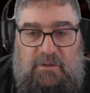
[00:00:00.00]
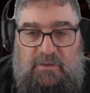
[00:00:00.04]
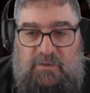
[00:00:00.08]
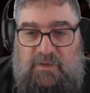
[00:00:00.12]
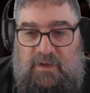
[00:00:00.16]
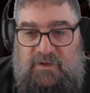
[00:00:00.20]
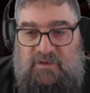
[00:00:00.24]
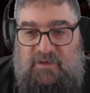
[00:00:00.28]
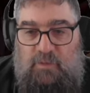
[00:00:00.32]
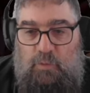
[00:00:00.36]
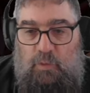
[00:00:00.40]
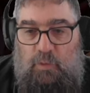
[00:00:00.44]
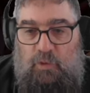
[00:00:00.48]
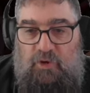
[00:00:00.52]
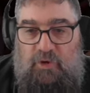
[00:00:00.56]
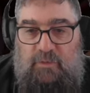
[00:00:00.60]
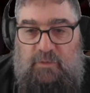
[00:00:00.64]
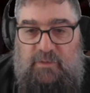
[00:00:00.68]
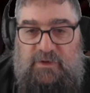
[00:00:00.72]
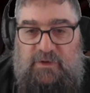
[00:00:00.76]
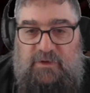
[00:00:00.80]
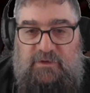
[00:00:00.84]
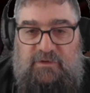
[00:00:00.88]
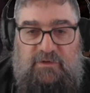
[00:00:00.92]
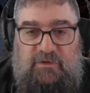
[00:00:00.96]
That's a welcome
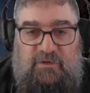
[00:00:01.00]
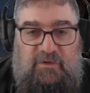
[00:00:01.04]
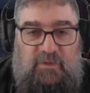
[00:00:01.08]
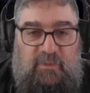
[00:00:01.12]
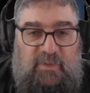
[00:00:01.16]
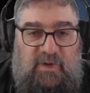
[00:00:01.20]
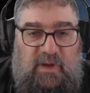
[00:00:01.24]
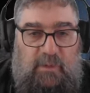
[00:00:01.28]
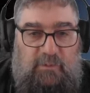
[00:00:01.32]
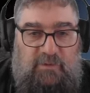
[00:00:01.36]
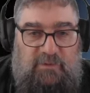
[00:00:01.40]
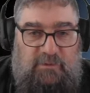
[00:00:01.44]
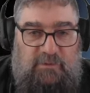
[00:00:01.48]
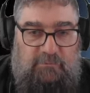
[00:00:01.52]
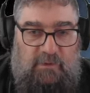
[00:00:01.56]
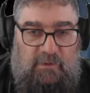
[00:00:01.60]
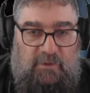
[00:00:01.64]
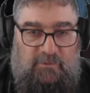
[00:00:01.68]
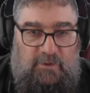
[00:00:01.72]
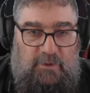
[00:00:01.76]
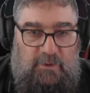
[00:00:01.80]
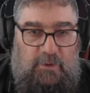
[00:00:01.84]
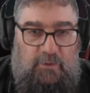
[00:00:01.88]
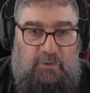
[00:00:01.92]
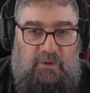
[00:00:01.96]
addition to be able to
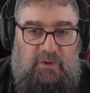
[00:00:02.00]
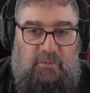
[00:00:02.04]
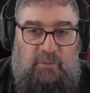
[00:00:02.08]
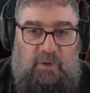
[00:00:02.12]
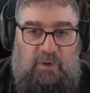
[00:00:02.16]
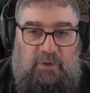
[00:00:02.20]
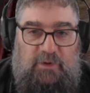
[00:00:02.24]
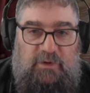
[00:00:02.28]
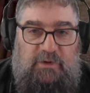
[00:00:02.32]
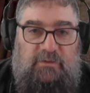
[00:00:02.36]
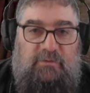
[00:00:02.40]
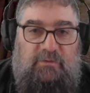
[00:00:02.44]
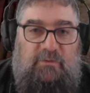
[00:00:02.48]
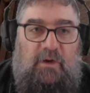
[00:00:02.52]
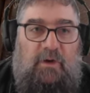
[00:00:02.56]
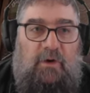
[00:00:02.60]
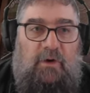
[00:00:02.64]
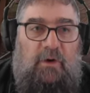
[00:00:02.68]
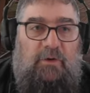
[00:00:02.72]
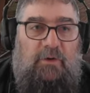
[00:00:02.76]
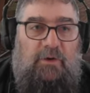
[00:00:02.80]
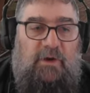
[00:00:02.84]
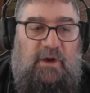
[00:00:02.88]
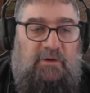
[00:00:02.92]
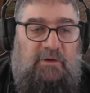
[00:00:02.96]
run the locomotive
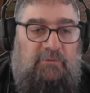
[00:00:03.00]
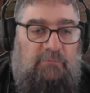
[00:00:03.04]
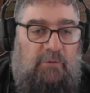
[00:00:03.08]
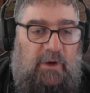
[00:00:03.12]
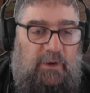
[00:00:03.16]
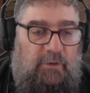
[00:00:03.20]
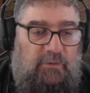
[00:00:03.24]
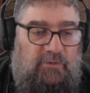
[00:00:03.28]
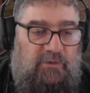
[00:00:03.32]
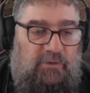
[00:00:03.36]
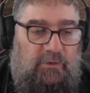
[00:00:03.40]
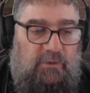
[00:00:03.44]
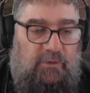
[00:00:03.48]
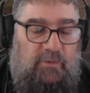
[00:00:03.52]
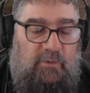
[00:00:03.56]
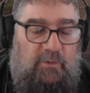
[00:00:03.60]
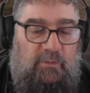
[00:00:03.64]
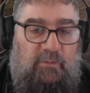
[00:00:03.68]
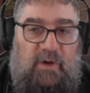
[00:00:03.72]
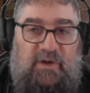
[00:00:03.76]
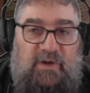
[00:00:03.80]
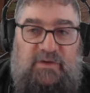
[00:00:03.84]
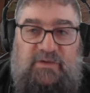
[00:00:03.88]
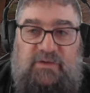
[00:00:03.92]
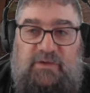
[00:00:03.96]
on a rail tour
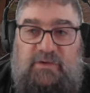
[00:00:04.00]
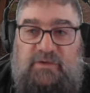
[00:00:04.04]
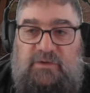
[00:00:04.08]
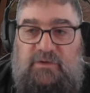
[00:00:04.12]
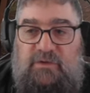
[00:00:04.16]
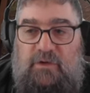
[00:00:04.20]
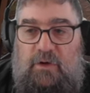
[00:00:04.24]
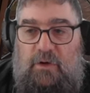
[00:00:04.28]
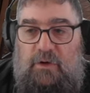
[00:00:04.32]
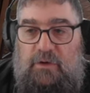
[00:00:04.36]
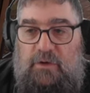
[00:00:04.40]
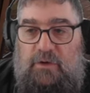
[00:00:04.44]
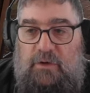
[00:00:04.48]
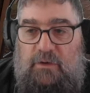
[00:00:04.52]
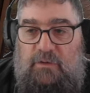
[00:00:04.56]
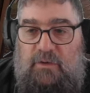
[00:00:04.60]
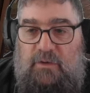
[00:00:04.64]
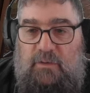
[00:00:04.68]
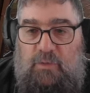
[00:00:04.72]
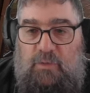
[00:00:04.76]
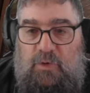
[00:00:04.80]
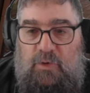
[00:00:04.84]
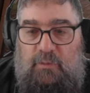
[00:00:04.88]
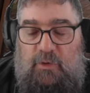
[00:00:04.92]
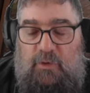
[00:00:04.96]
basis on
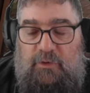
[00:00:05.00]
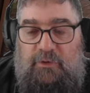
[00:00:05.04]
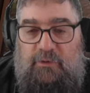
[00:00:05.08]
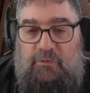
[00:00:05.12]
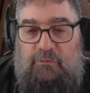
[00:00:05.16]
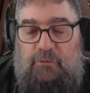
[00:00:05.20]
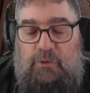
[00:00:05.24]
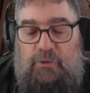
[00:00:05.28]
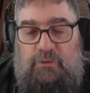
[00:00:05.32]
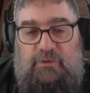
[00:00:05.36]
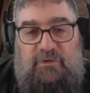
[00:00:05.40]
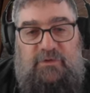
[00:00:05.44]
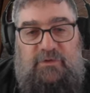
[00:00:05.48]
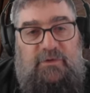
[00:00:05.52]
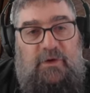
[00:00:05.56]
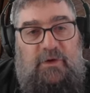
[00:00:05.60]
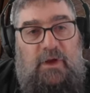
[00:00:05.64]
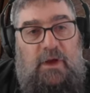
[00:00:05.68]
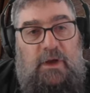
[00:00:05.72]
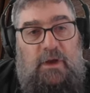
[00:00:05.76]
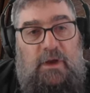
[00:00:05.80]
the more modern routes.